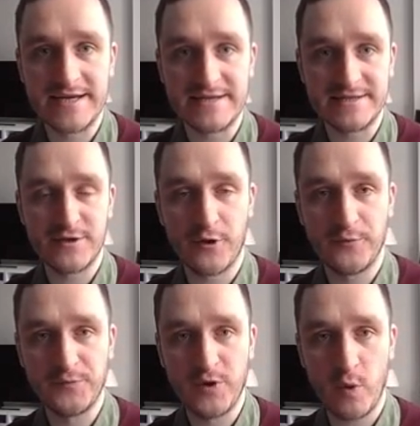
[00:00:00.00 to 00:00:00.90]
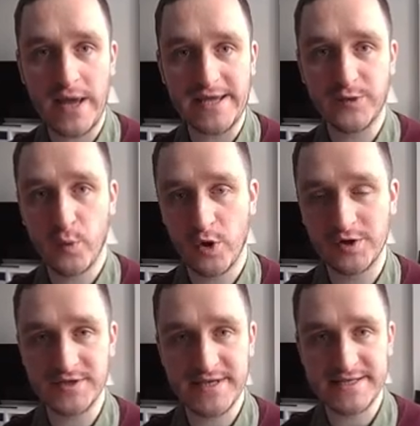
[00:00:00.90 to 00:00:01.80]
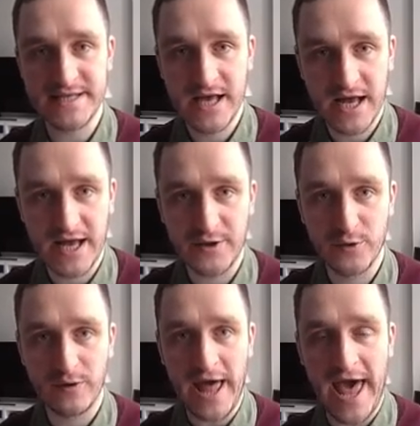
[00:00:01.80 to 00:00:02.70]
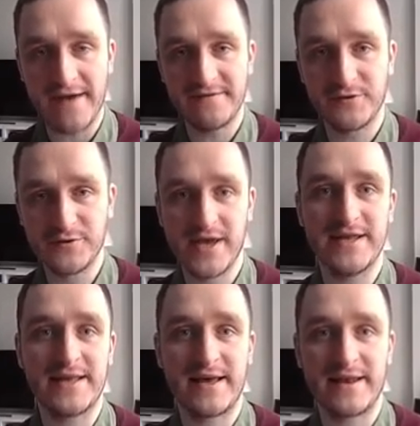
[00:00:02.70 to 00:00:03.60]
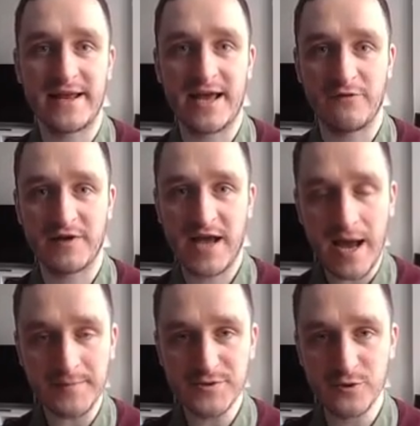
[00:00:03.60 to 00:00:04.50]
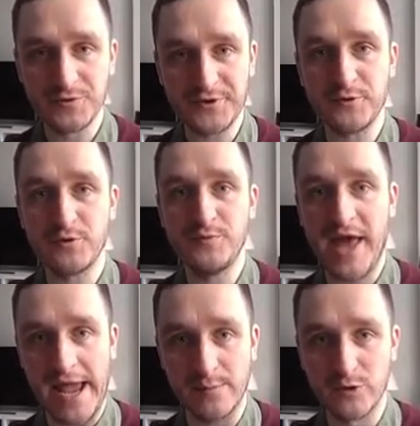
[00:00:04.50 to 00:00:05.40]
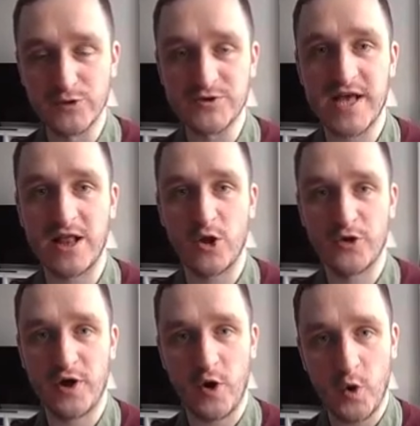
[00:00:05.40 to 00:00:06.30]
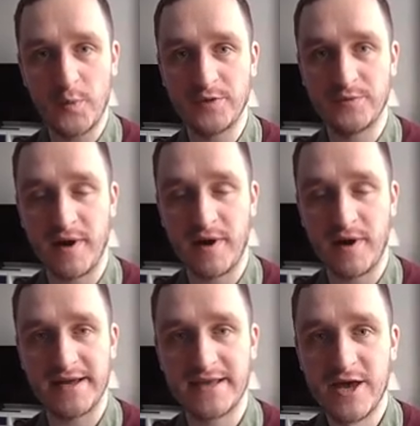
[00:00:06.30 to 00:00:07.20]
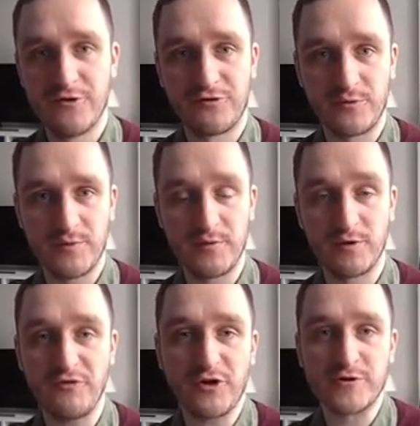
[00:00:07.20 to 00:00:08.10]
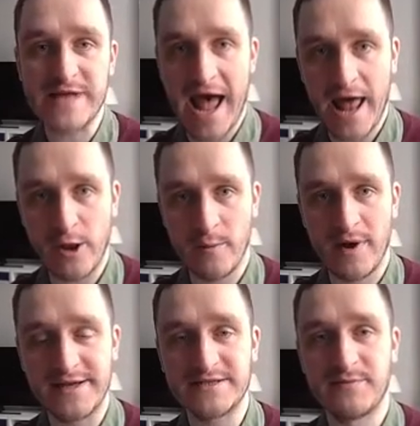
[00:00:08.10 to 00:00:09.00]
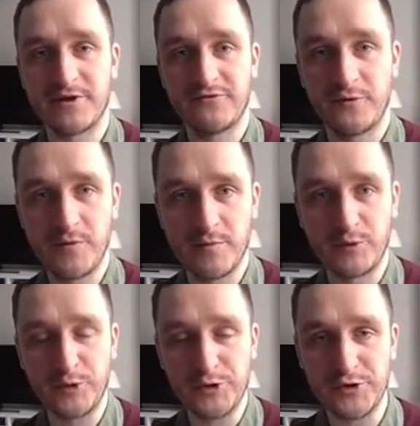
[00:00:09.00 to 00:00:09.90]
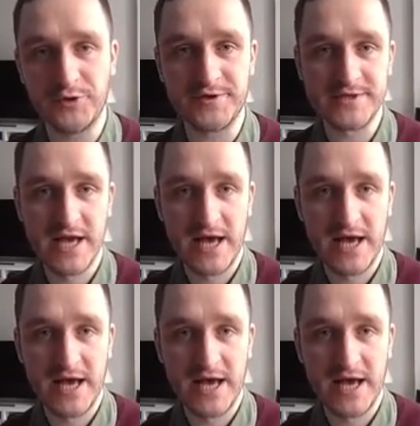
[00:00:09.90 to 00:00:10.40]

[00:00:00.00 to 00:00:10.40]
So the way it works is you'll have your data in a kind of a capsule that you will be able to sell on the open market for people, of course, anonymized, but for people to use